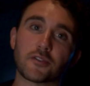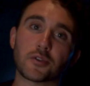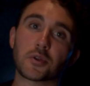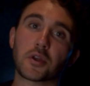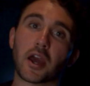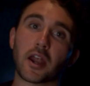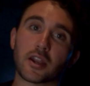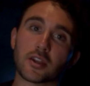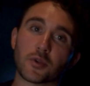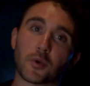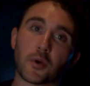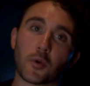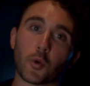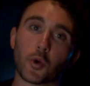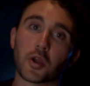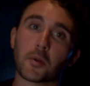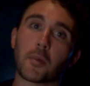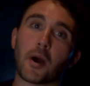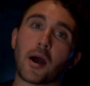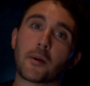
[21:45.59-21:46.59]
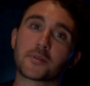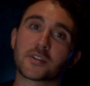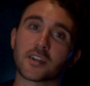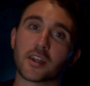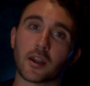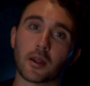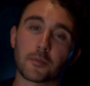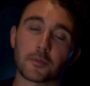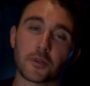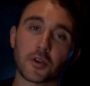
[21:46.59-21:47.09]
If you kind of do a quick pop
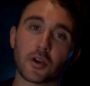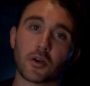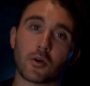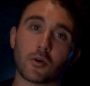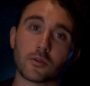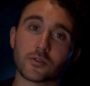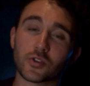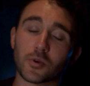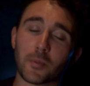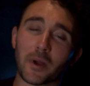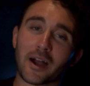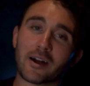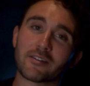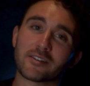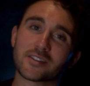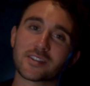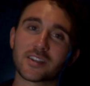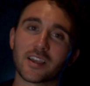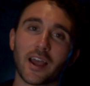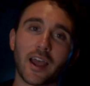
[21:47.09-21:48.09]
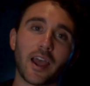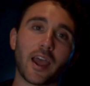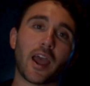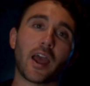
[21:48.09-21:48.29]
to get up there, hold your balance,